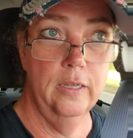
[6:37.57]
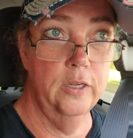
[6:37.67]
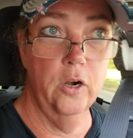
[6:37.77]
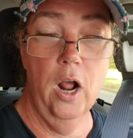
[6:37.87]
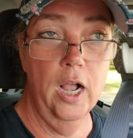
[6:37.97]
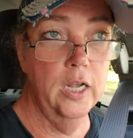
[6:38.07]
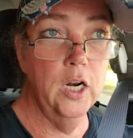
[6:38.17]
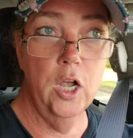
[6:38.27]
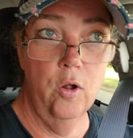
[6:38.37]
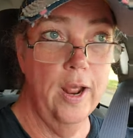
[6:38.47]
you're not
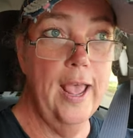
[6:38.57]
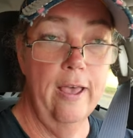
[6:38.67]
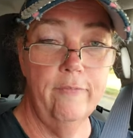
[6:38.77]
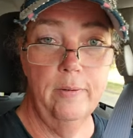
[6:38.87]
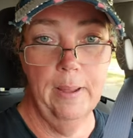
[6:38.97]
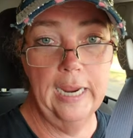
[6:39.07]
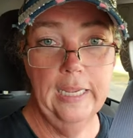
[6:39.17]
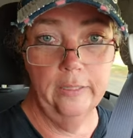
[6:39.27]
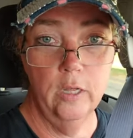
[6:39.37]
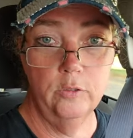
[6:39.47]
gonna go to heaven
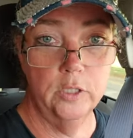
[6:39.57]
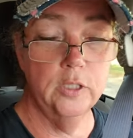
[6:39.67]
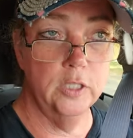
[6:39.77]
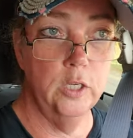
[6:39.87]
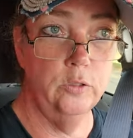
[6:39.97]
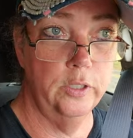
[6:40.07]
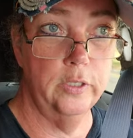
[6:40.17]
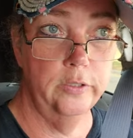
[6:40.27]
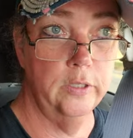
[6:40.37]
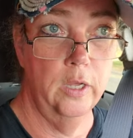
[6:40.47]
making those
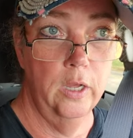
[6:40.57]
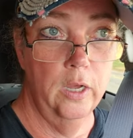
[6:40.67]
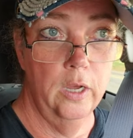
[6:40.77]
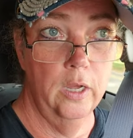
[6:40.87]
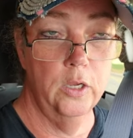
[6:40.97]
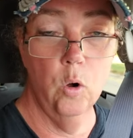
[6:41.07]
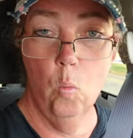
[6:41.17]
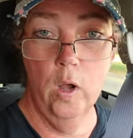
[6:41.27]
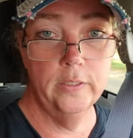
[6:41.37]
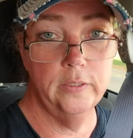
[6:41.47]
excuses. You're
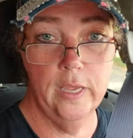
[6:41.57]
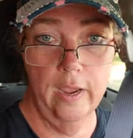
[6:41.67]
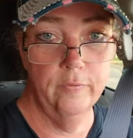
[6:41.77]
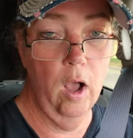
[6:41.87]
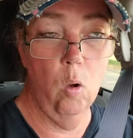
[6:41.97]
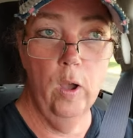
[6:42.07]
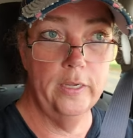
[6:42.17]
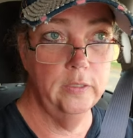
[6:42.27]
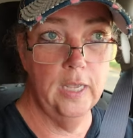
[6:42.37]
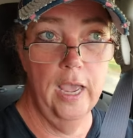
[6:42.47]
once saved,
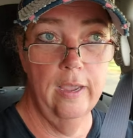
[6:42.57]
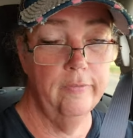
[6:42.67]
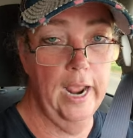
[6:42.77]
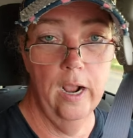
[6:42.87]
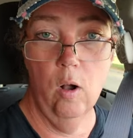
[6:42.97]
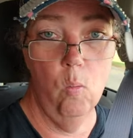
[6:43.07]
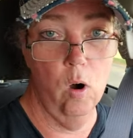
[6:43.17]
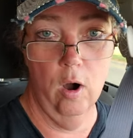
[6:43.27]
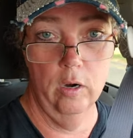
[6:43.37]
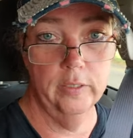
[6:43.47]
always saved, and gonna
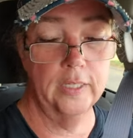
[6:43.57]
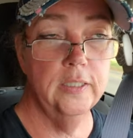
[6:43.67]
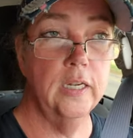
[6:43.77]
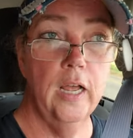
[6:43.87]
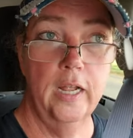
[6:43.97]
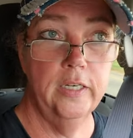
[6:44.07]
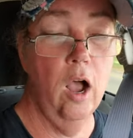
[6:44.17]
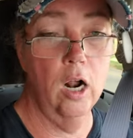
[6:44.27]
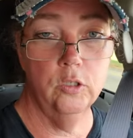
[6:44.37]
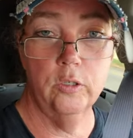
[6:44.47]
work. That's a, a
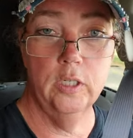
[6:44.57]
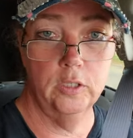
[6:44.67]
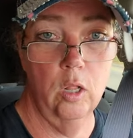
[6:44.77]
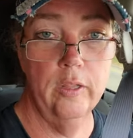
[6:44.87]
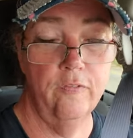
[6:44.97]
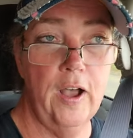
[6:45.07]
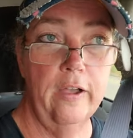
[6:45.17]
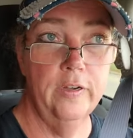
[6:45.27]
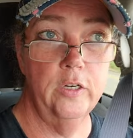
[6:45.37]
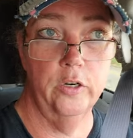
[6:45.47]
doctrine that's only
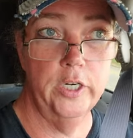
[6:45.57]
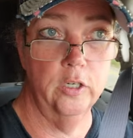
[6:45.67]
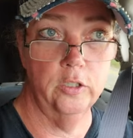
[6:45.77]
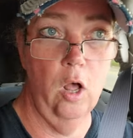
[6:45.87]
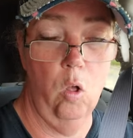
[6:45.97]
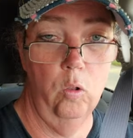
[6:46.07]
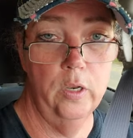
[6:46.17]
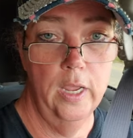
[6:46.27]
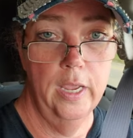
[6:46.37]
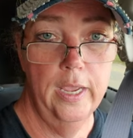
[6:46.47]
500 years old.
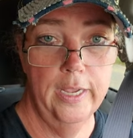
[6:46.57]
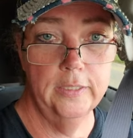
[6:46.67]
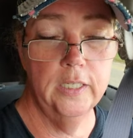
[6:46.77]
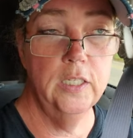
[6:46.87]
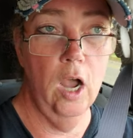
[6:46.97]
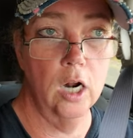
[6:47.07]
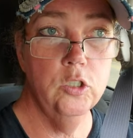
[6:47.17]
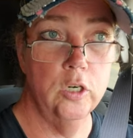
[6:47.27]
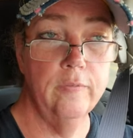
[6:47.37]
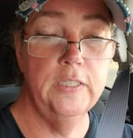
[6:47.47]
It's a
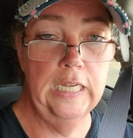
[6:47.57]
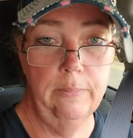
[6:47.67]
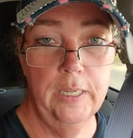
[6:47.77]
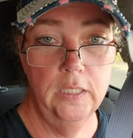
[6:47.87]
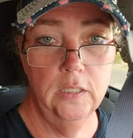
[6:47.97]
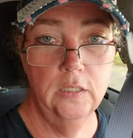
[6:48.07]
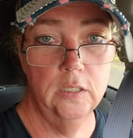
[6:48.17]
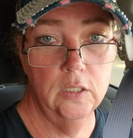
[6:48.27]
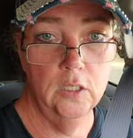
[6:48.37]
doctrine of demons